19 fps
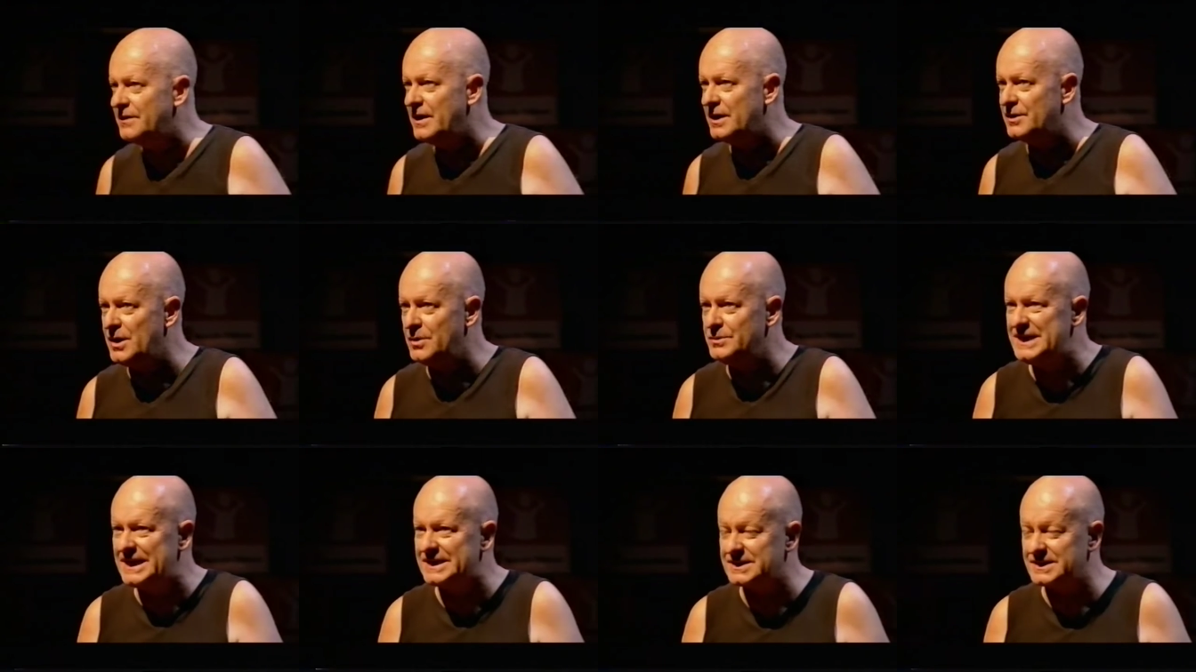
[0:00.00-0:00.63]
There are no
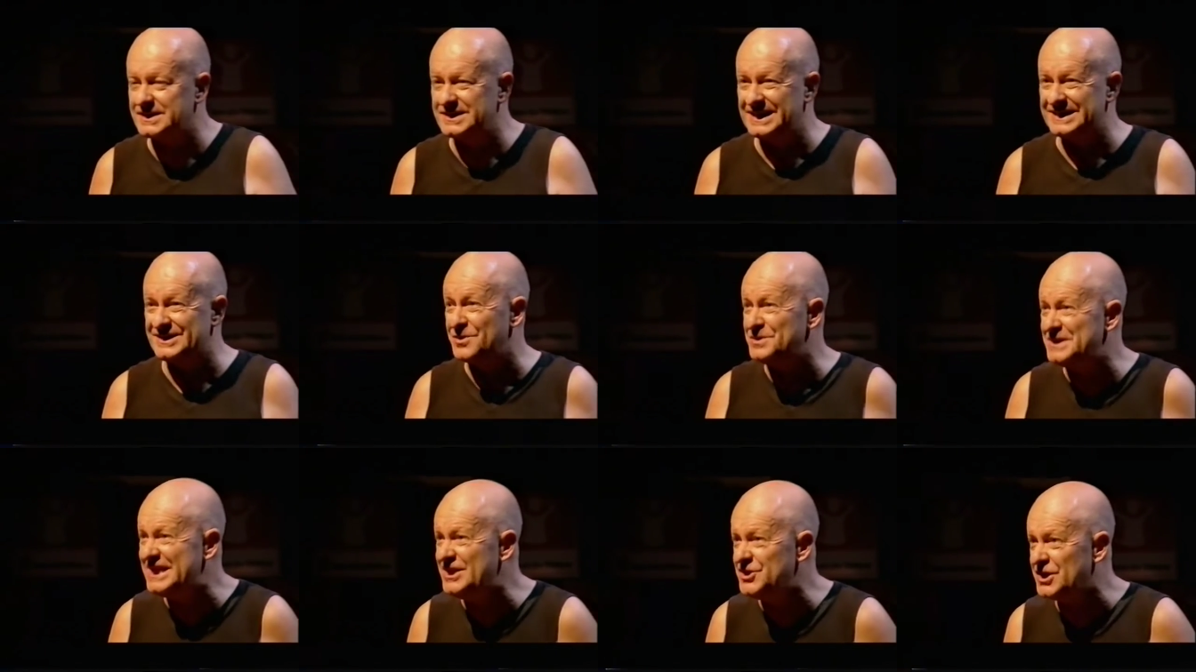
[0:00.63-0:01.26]
desks. There's no
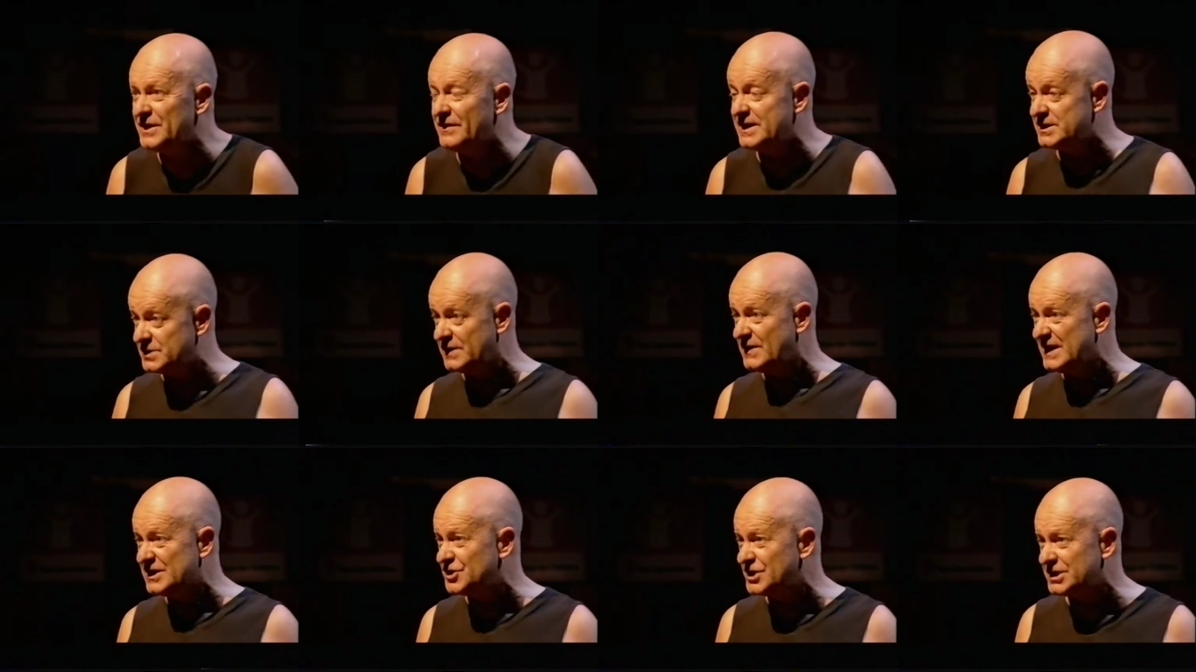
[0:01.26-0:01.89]
teaching.
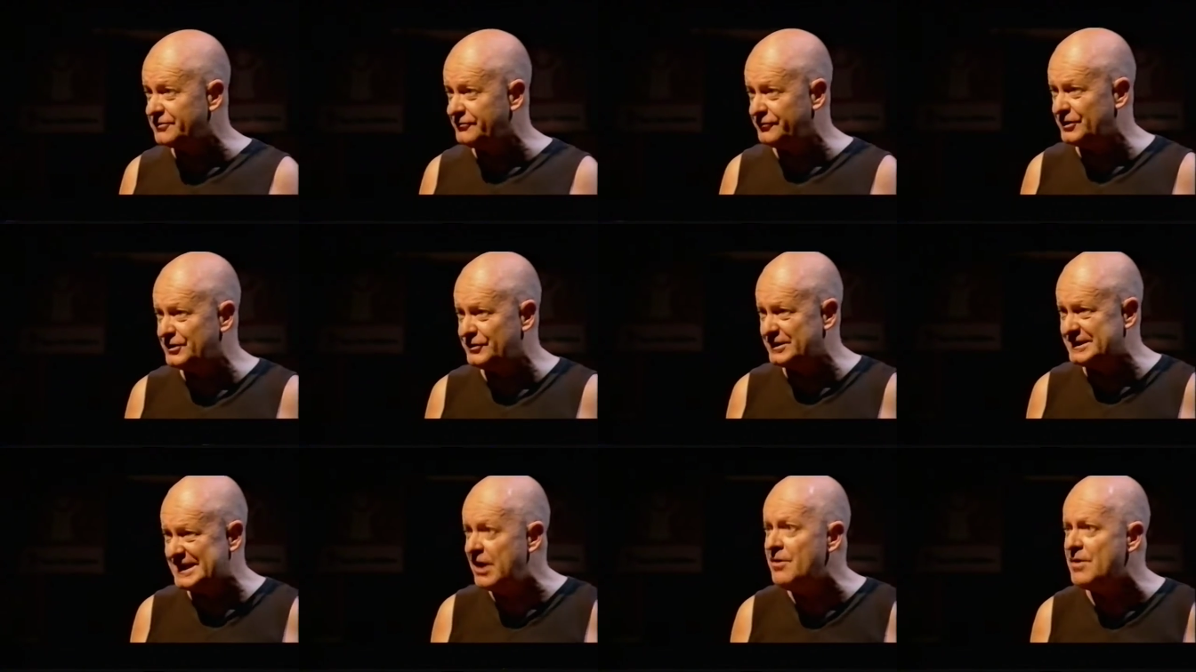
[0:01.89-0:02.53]
There's just
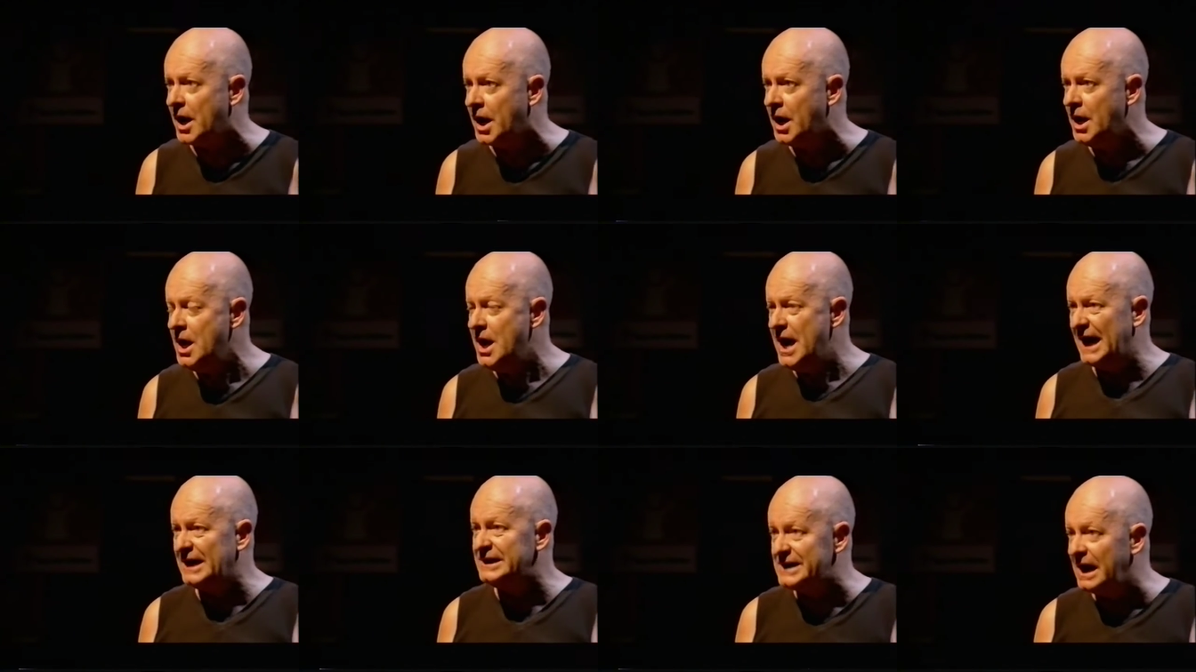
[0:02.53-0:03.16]
terror
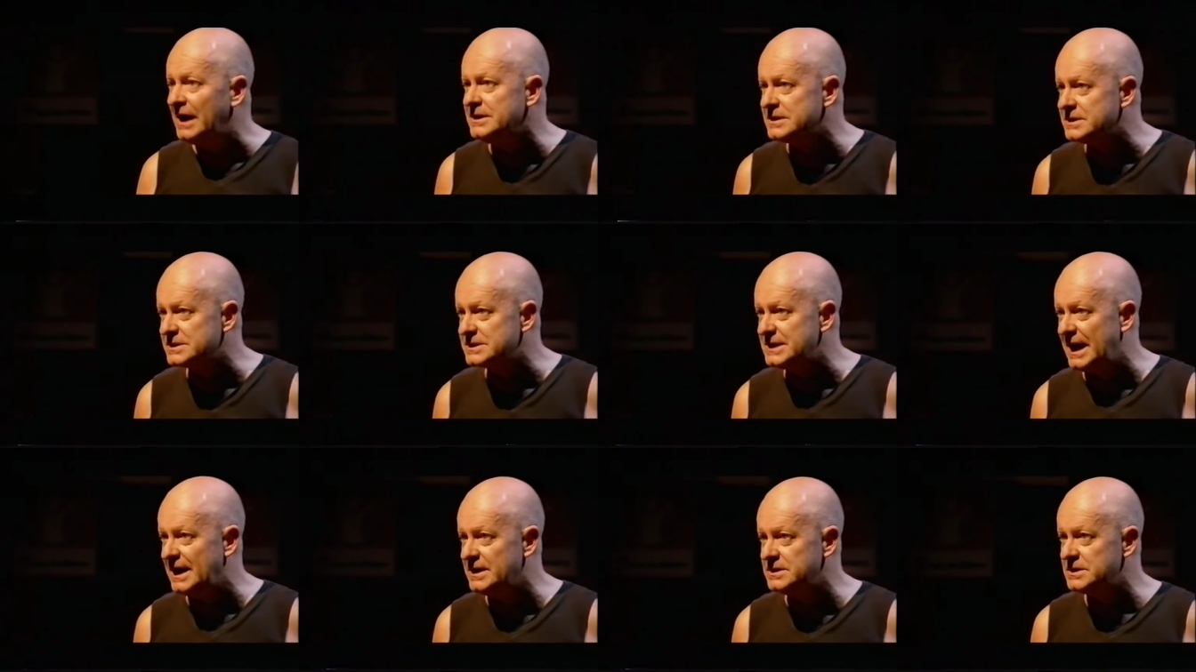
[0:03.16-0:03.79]
and guns
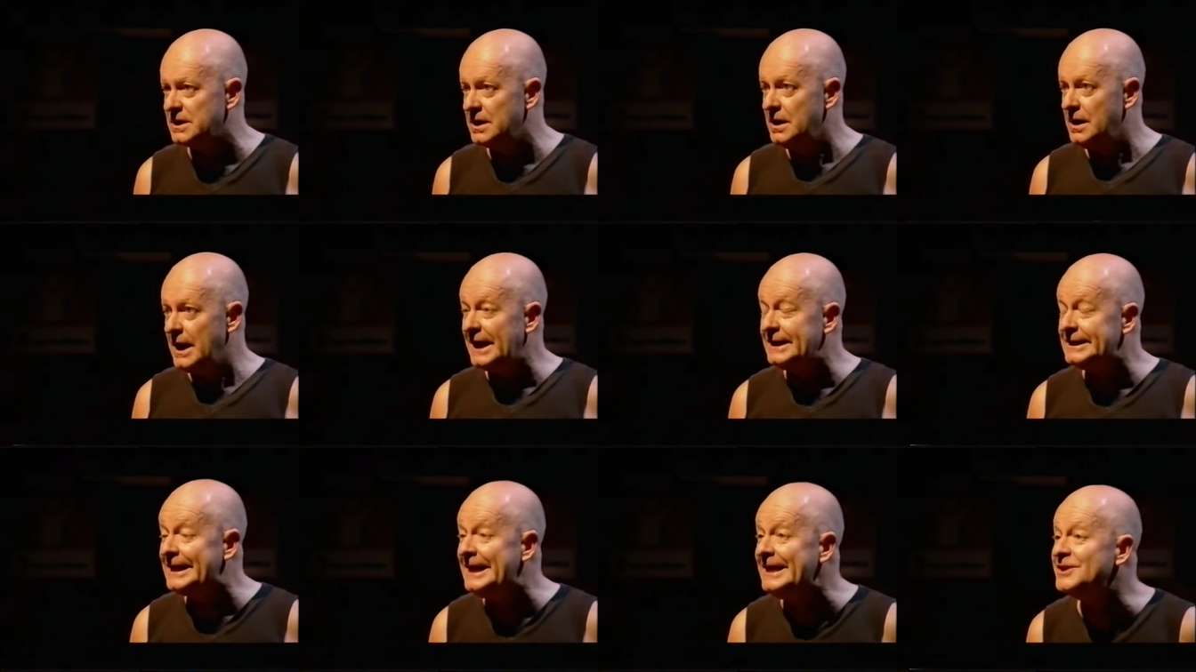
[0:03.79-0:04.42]
and
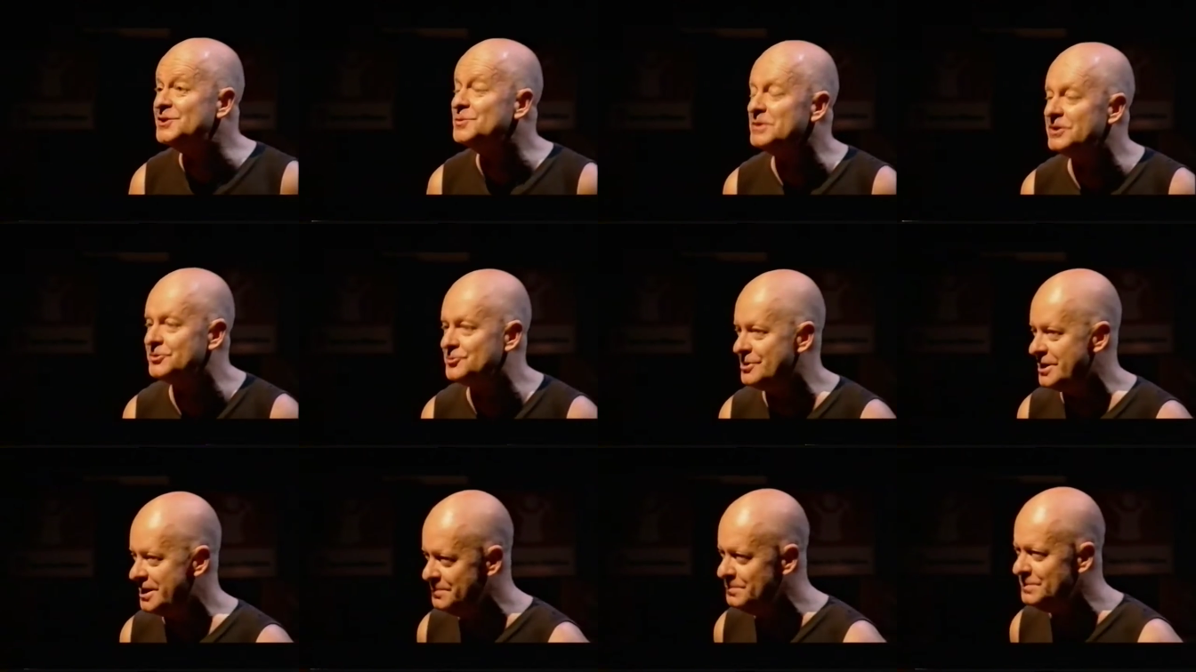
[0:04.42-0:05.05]
kids with
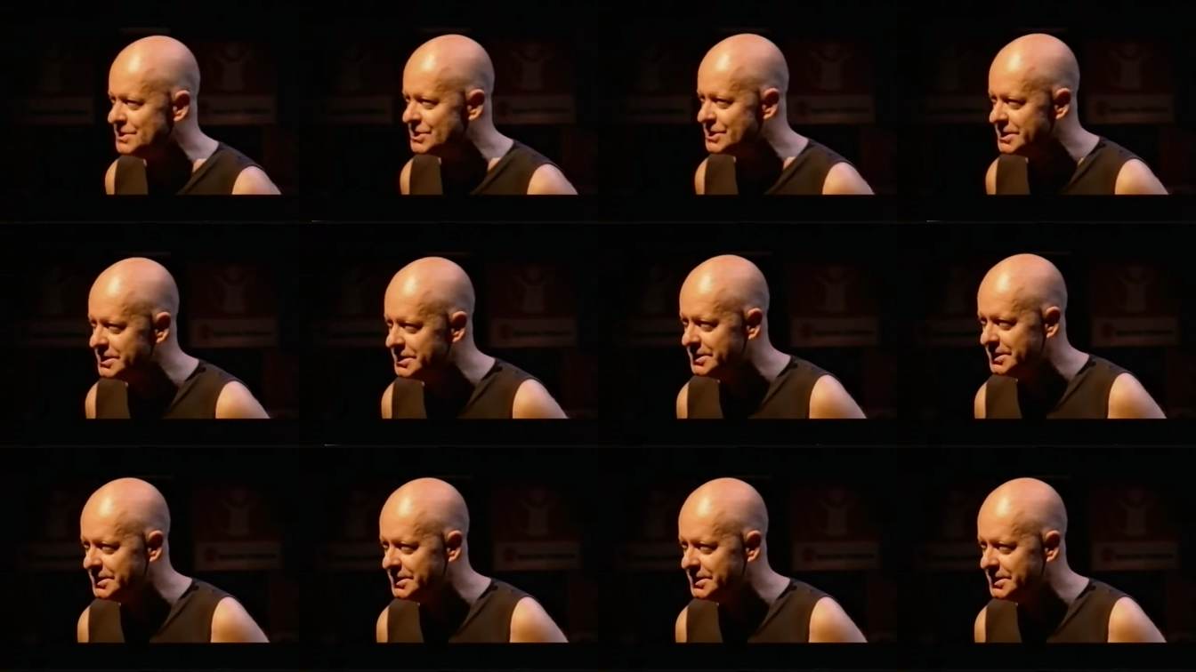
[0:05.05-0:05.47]
dreams.